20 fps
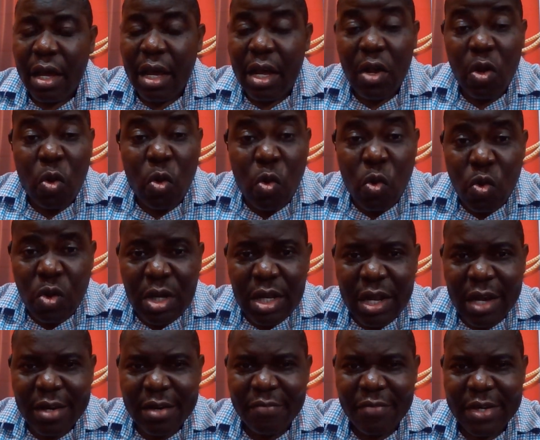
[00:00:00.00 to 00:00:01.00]
A good
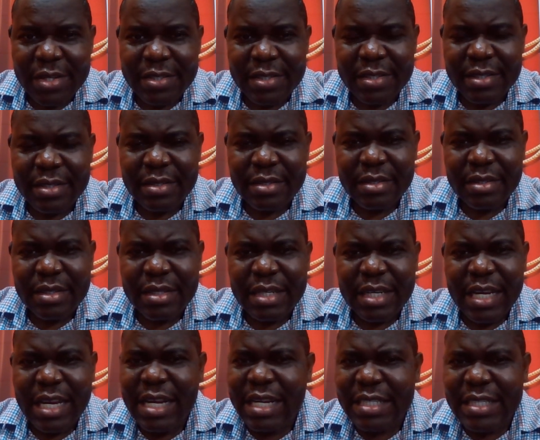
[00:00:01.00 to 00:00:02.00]
lot of us
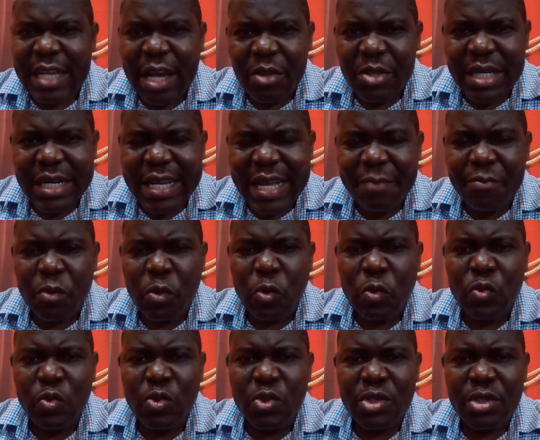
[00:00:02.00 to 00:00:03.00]
in the Southern
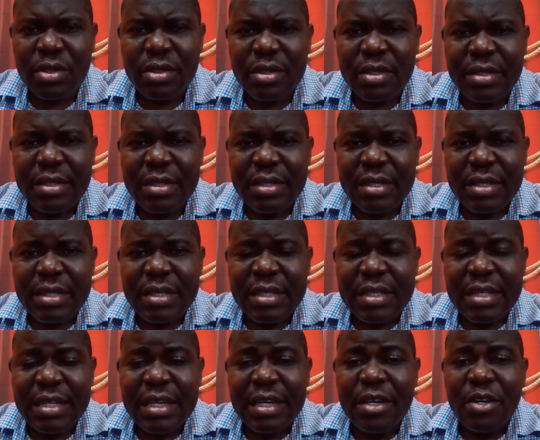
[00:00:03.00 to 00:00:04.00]
Cameroons,
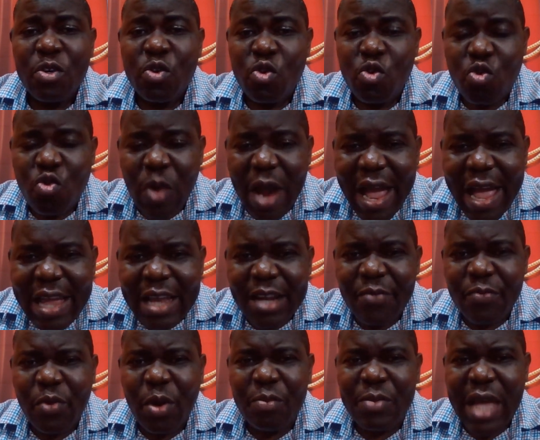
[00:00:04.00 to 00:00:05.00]

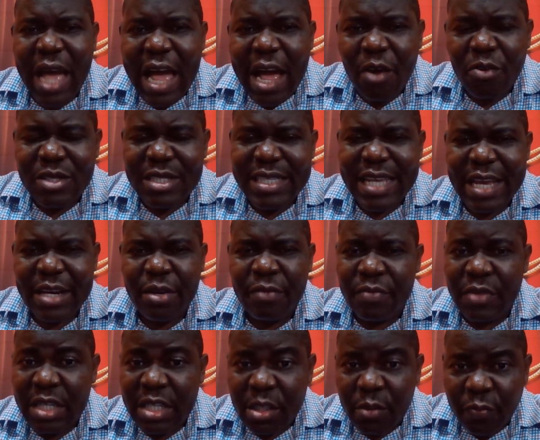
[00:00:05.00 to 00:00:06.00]
right from the outset
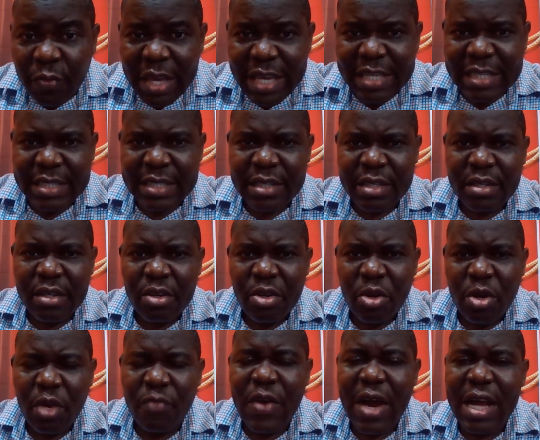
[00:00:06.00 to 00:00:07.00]
of this phase
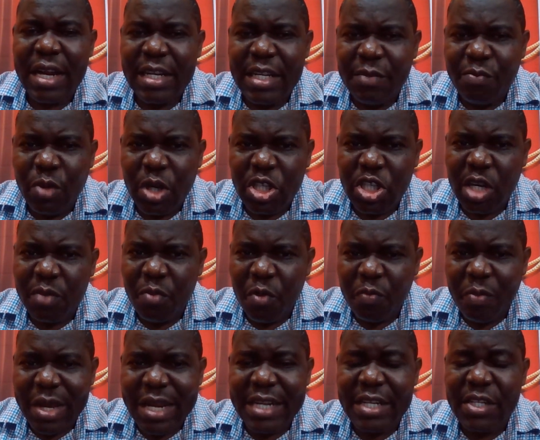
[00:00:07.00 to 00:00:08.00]
of our liberation
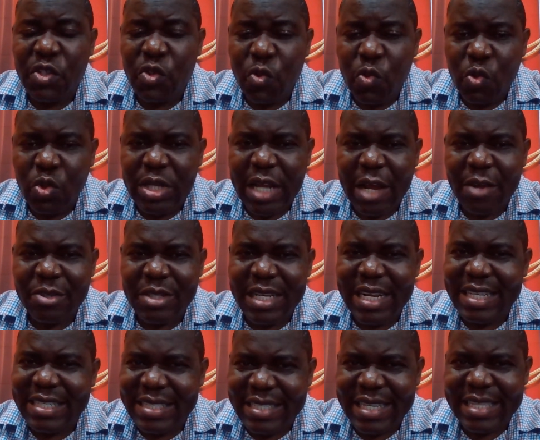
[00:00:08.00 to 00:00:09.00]
movement in
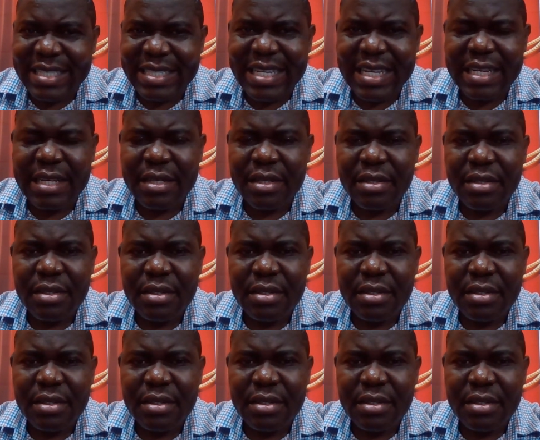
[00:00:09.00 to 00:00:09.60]
2016,